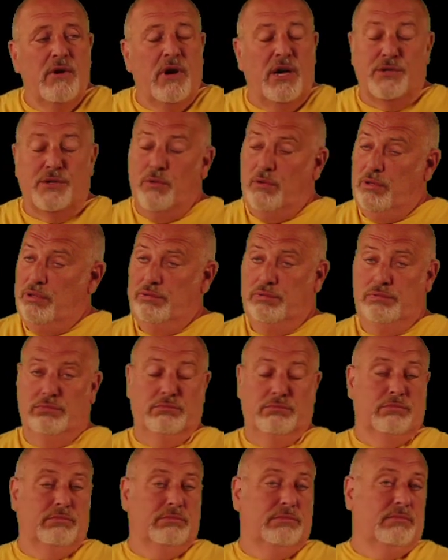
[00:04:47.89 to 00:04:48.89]
I said, well,
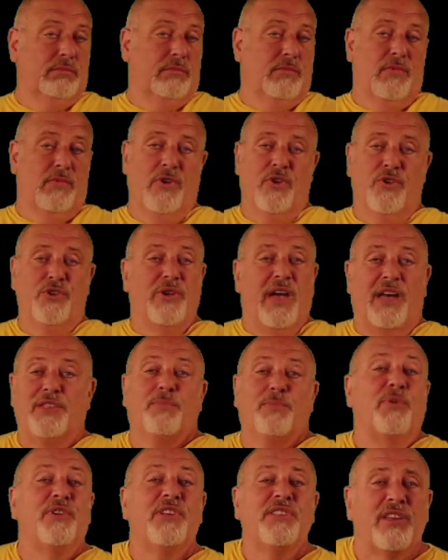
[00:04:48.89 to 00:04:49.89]
you had
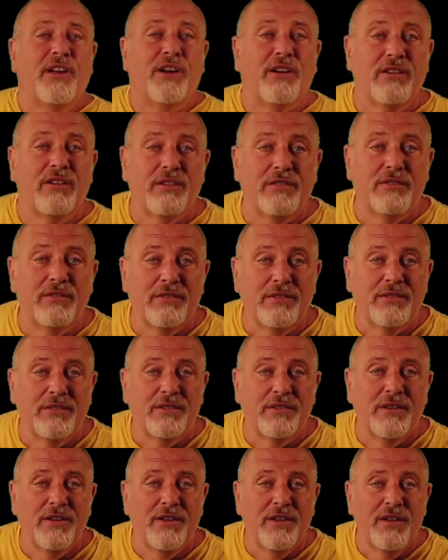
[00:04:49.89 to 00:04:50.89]
to put it there.
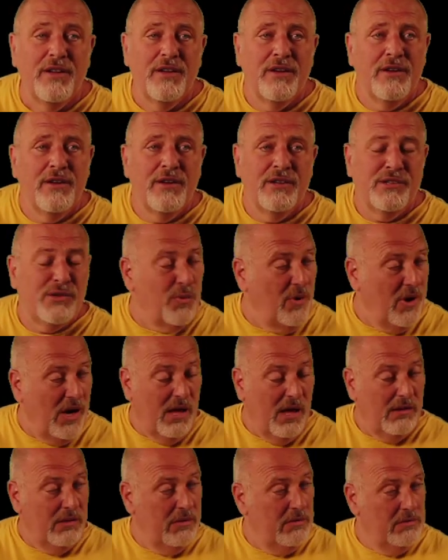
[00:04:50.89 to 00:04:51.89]
He said,
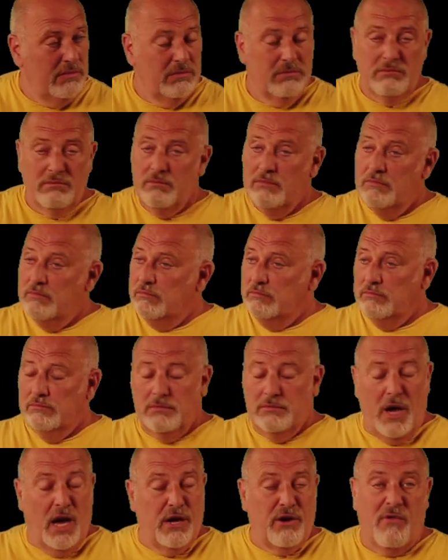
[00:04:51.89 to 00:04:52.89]
well,
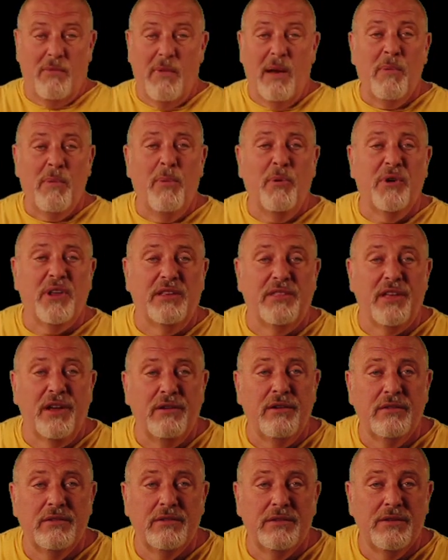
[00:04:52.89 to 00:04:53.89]
I don't remember putting it
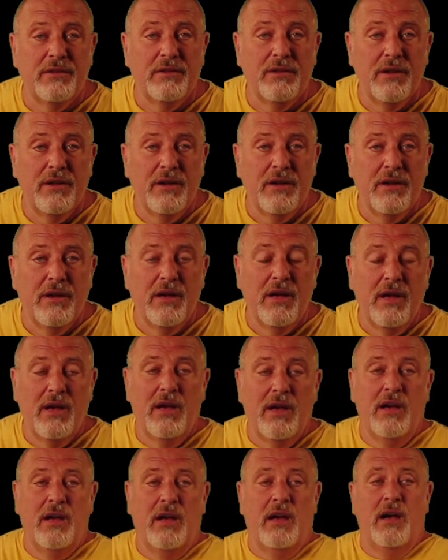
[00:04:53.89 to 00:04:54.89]
there.
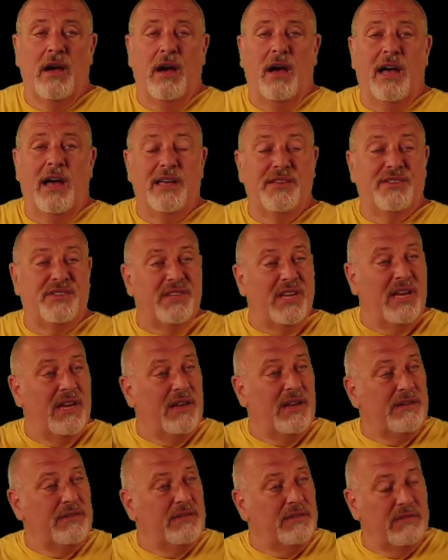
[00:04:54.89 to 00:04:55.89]
I
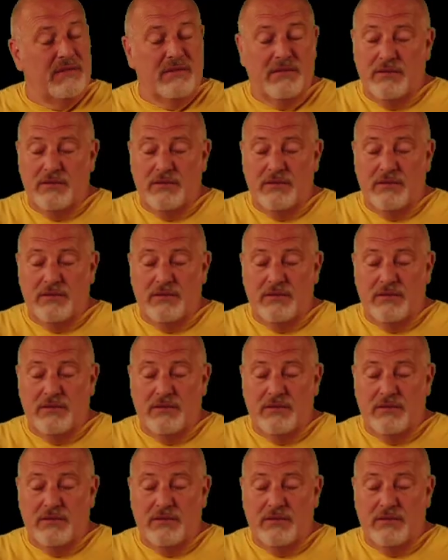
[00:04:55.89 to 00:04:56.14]
said,